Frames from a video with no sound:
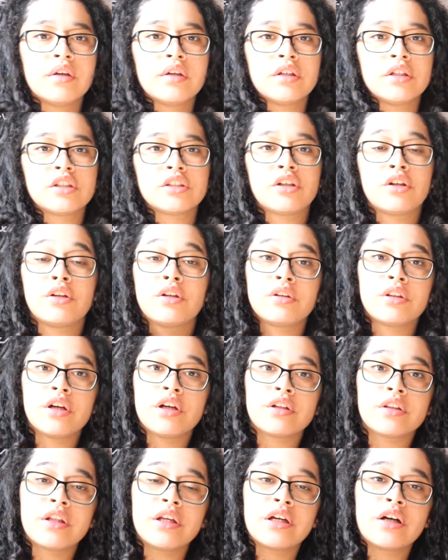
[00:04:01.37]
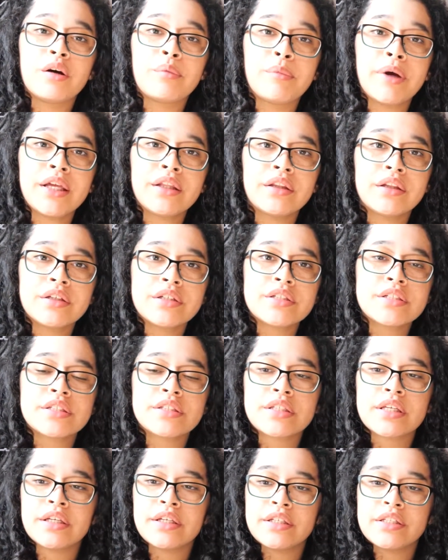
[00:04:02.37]
So the 3rd thing on my
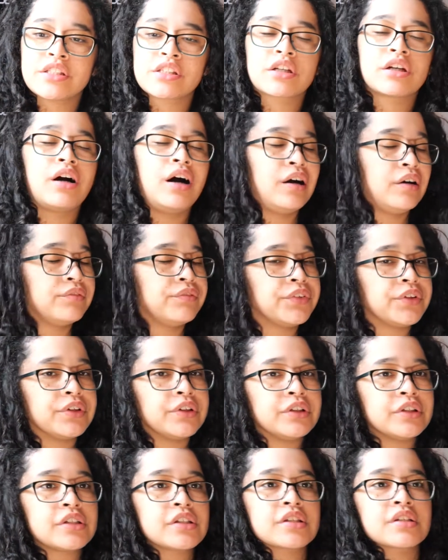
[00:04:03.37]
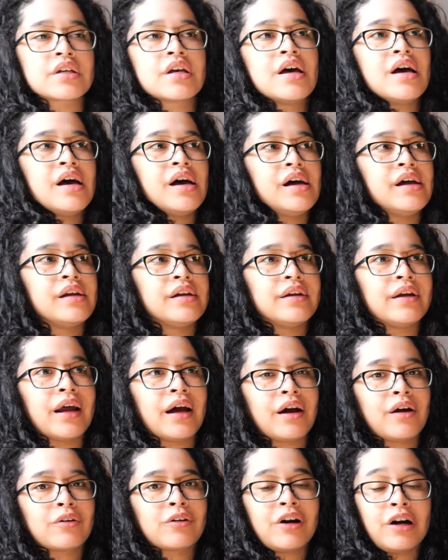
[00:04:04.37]
list is confidence.
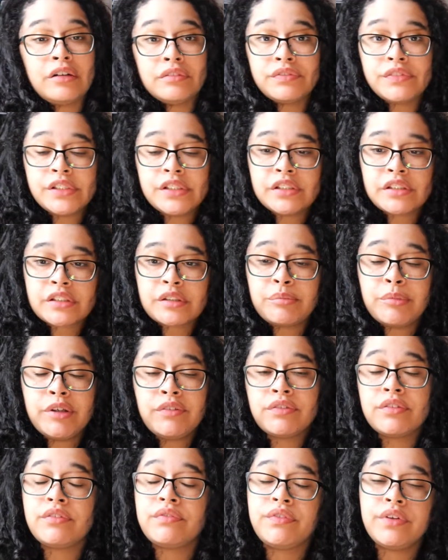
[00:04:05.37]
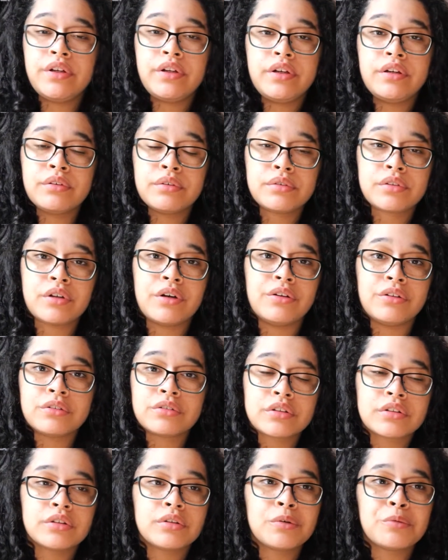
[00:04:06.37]
Now, confidence could be for videos
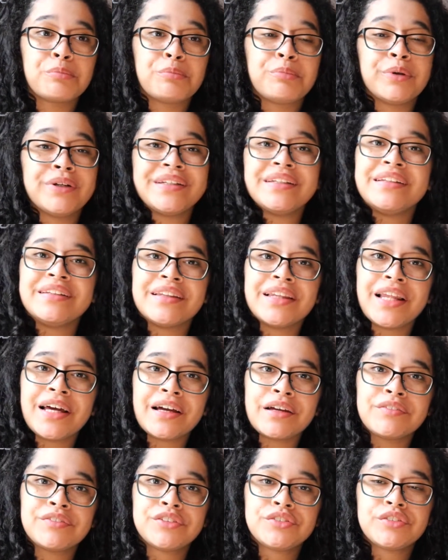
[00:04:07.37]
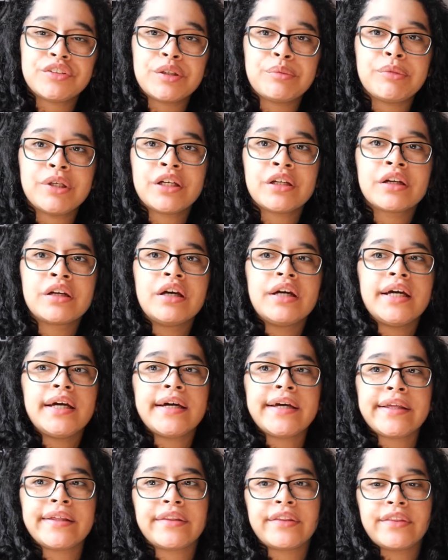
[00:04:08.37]
also, but in live streaming,
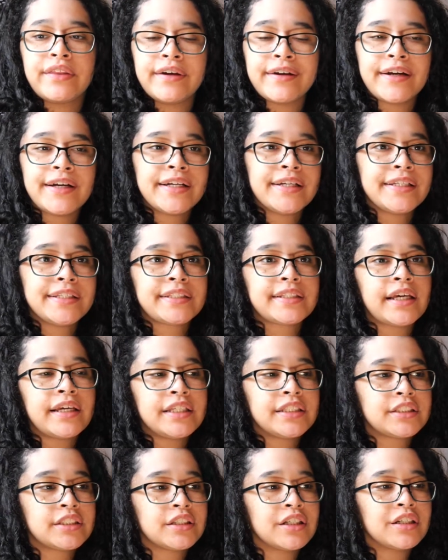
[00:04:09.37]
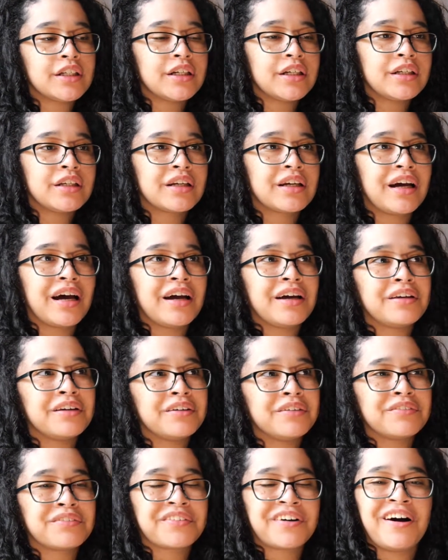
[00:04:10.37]
there is a certain kind
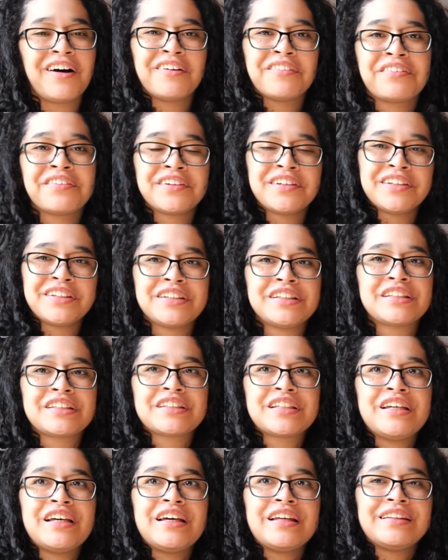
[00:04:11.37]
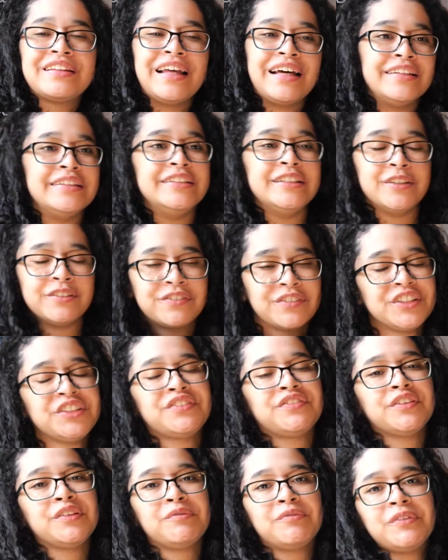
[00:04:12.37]
of confidence that differs
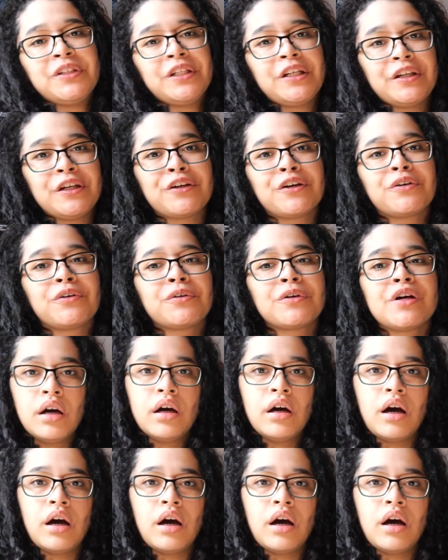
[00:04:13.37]
from video.